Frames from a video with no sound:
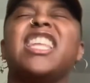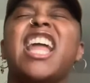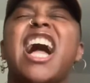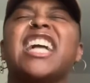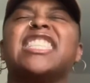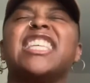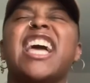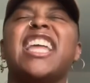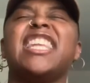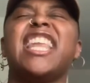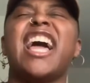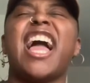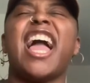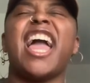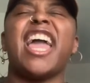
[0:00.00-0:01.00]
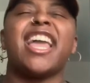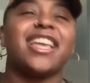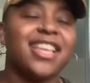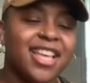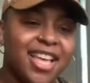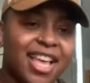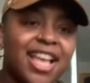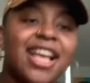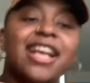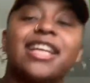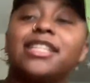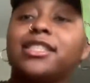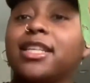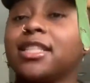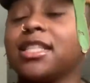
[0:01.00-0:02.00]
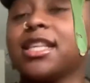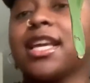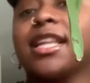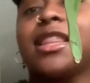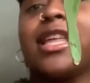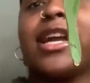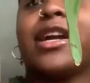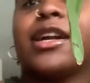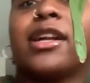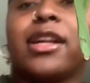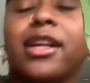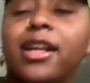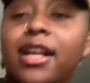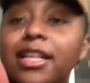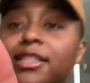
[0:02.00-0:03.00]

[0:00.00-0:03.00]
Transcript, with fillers: walk that way, just to get there. And